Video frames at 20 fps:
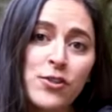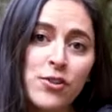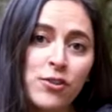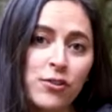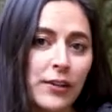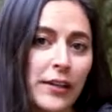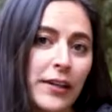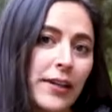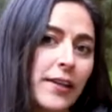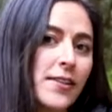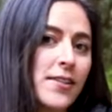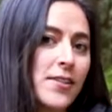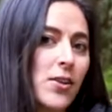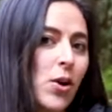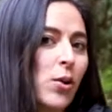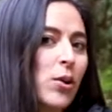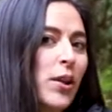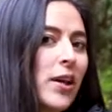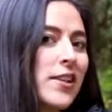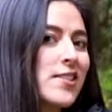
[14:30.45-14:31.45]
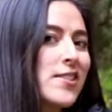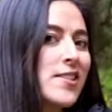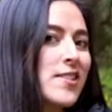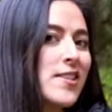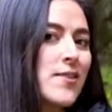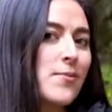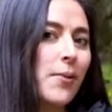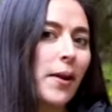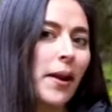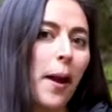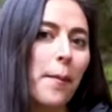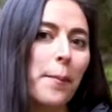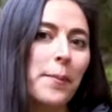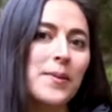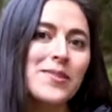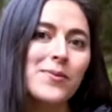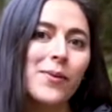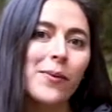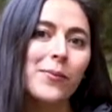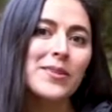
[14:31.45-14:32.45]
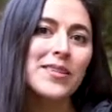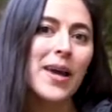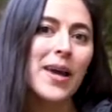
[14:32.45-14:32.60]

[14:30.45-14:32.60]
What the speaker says: tree. So let's see what happens when we